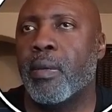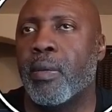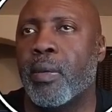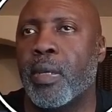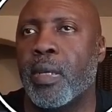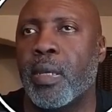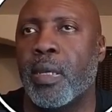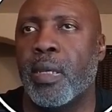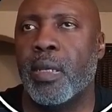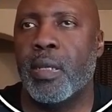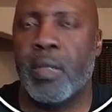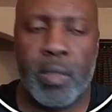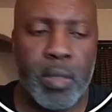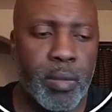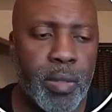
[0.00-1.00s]
Okay,
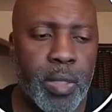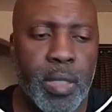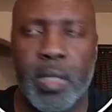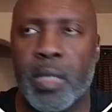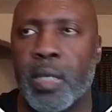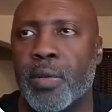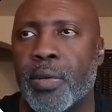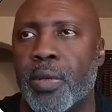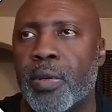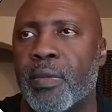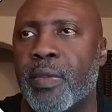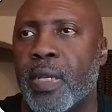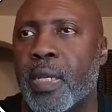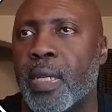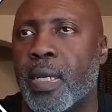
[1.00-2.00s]
now we can get rid of
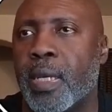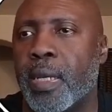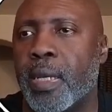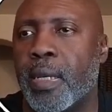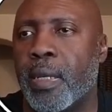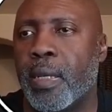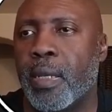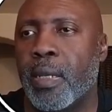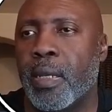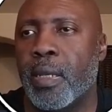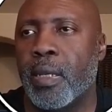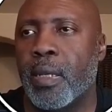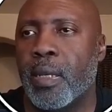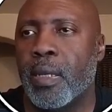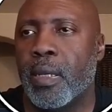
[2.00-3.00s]
that line.
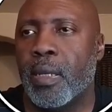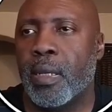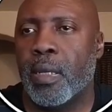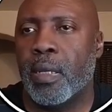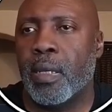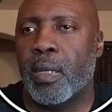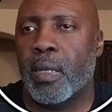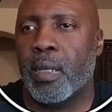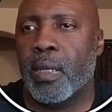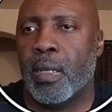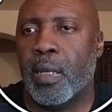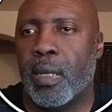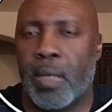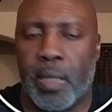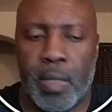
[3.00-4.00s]

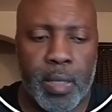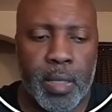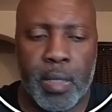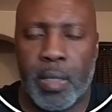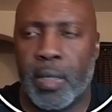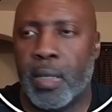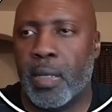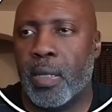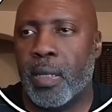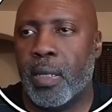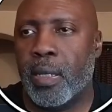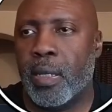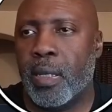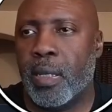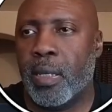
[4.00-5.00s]
And then
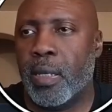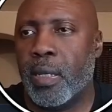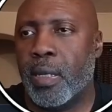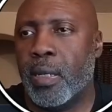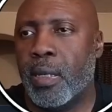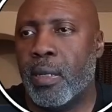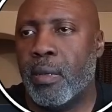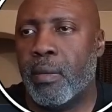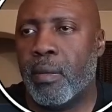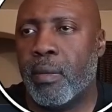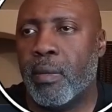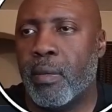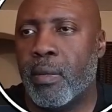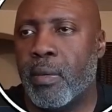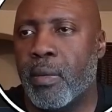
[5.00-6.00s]
in here,
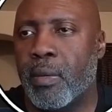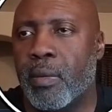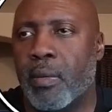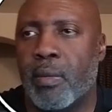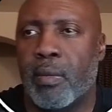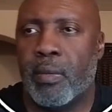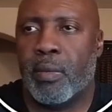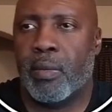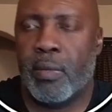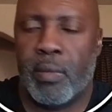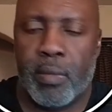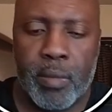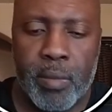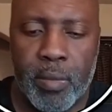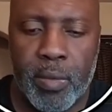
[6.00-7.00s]

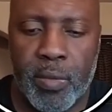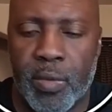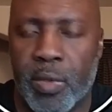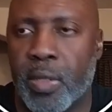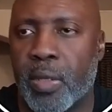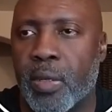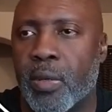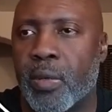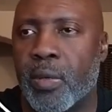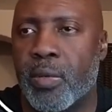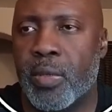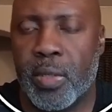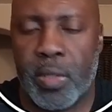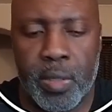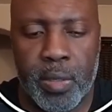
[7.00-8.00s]
we've got host.